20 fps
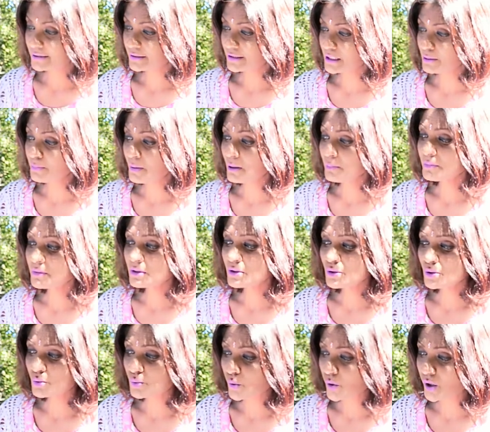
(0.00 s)
Keep up the
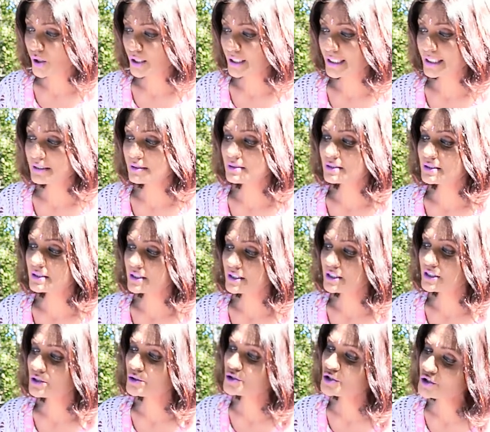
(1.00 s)
good work and
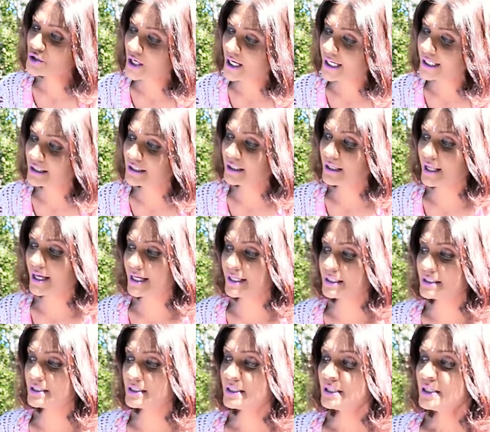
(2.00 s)
continue to shine the
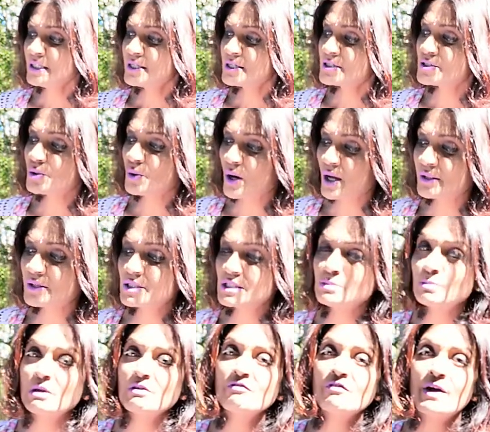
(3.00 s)
light so others
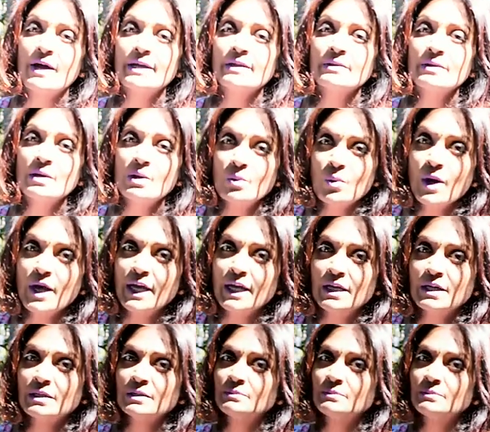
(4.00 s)
may find their way.